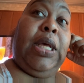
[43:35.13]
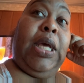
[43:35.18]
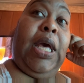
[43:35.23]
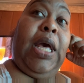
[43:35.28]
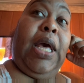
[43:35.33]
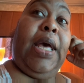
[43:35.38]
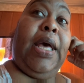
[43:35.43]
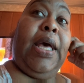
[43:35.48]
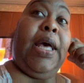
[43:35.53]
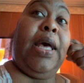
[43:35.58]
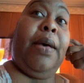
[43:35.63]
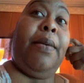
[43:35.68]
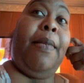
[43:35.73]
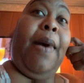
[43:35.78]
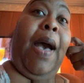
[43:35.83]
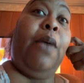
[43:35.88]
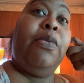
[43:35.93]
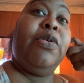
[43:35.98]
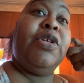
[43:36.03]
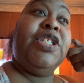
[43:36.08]
Um,
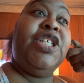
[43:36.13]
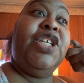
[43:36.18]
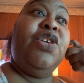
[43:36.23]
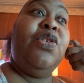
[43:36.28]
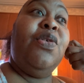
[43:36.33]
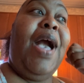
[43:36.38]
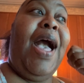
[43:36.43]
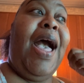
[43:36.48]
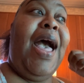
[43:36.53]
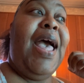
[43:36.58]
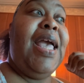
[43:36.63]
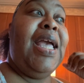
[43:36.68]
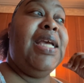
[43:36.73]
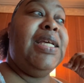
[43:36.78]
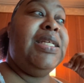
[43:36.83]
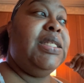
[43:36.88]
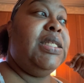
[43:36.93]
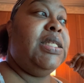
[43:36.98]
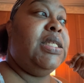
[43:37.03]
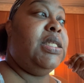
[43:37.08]
I will see you
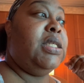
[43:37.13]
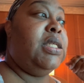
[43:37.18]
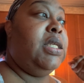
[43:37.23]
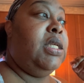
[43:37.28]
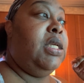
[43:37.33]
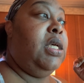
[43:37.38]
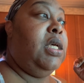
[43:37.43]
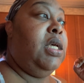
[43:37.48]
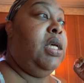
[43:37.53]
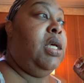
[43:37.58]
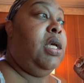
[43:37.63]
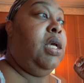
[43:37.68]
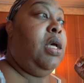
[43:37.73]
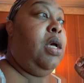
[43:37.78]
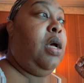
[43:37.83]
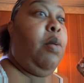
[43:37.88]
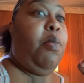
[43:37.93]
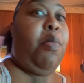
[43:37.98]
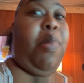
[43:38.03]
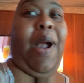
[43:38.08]
guys
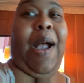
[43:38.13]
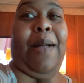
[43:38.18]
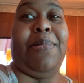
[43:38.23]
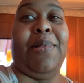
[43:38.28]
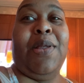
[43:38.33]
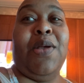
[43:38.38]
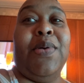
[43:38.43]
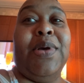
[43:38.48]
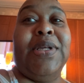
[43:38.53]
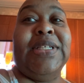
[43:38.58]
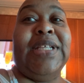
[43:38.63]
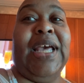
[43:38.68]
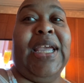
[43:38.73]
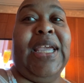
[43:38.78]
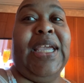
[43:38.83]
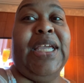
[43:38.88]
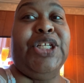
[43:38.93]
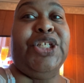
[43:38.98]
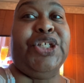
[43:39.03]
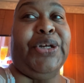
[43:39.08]
probably once I
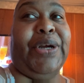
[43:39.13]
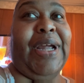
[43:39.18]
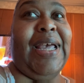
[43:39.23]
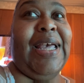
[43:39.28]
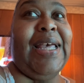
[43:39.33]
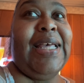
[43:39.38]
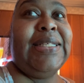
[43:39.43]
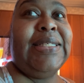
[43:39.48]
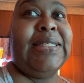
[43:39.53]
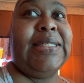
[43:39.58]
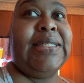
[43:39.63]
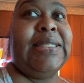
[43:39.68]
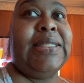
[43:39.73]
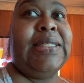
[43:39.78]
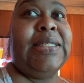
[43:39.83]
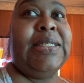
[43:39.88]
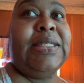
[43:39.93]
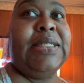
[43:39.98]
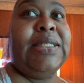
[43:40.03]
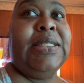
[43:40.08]
get
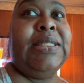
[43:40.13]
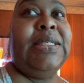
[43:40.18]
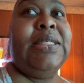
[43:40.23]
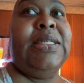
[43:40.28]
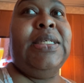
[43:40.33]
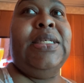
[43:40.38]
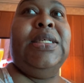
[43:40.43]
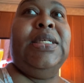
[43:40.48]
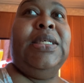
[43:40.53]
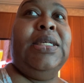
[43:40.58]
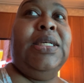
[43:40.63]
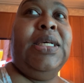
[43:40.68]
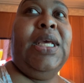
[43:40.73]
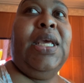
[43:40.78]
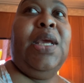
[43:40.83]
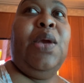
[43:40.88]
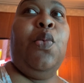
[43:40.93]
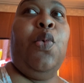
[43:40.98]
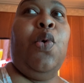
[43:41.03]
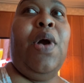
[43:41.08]
dressed
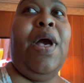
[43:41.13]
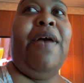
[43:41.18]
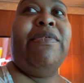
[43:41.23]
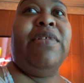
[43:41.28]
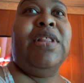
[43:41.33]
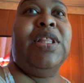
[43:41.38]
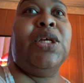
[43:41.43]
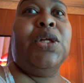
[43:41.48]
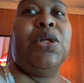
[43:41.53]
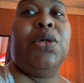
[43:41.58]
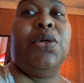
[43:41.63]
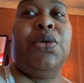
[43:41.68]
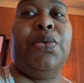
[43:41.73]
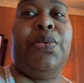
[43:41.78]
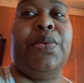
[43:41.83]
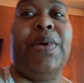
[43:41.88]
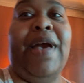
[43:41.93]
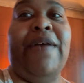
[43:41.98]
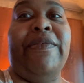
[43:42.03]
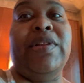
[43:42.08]
and we'll have a little,
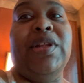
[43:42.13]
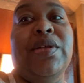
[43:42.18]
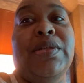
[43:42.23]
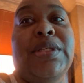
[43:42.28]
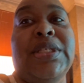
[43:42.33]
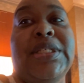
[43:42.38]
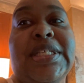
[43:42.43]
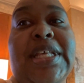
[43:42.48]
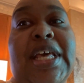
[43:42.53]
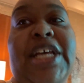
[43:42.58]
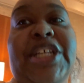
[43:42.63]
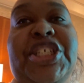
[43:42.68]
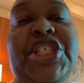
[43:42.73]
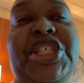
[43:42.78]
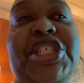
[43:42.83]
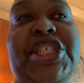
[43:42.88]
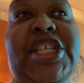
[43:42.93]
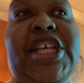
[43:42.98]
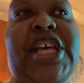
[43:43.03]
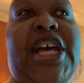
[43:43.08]
we'll have a little
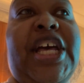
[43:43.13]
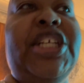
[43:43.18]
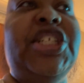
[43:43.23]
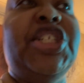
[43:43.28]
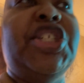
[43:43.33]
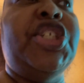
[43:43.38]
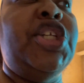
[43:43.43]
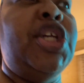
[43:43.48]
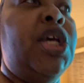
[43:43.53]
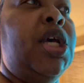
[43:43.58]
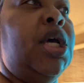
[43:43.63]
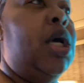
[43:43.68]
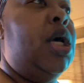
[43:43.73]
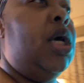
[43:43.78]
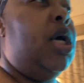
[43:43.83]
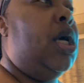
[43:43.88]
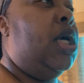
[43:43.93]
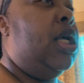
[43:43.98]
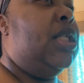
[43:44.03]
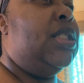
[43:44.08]
discushy scush.
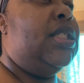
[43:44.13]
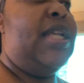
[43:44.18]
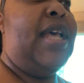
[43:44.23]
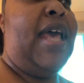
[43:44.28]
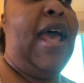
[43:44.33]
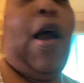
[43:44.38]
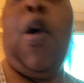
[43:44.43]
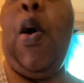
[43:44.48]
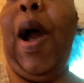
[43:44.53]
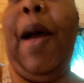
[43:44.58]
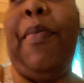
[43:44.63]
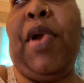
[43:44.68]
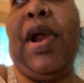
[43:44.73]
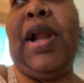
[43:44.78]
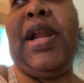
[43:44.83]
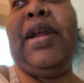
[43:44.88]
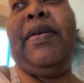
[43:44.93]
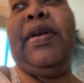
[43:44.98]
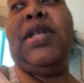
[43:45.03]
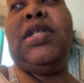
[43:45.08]
Oh, I brought
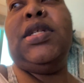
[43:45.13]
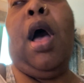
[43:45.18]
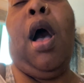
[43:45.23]
earrings.